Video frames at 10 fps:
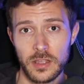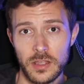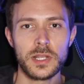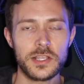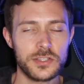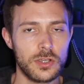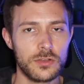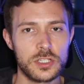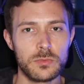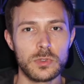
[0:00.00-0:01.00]
Police
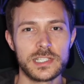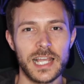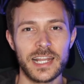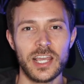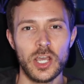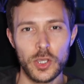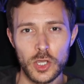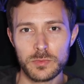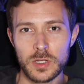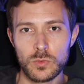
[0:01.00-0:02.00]
Constable Danny
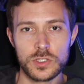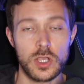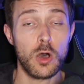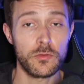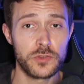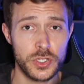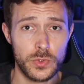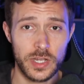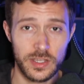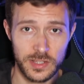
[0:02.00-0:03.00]
Herdman was off
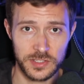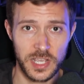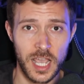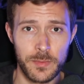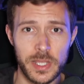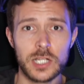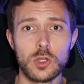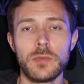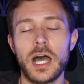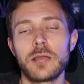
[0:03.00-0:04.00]
duty at the time in an
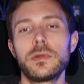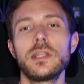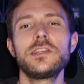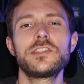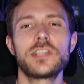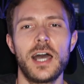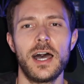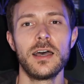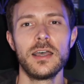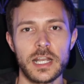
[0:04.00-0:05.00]
unmarked police
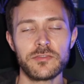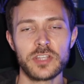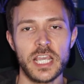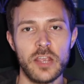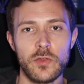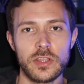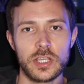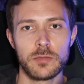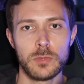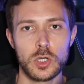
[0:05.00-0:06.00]
car, and after hearing the
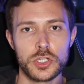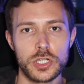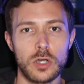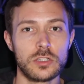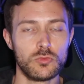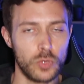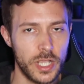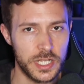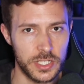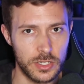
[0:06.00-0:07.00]
commotion on the
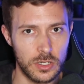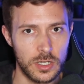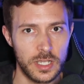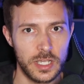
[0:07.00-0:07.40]
radio,